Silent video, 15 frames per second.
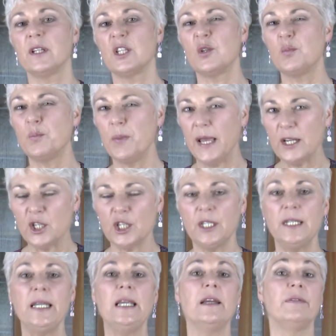
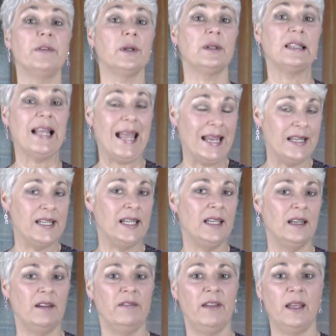especially if you're landing
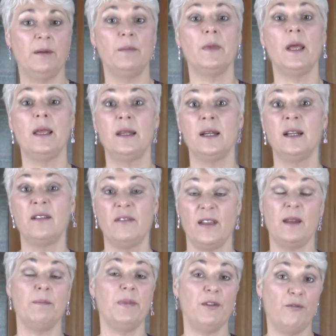in an
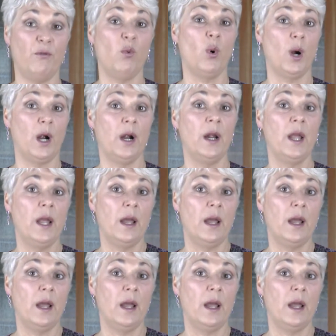event before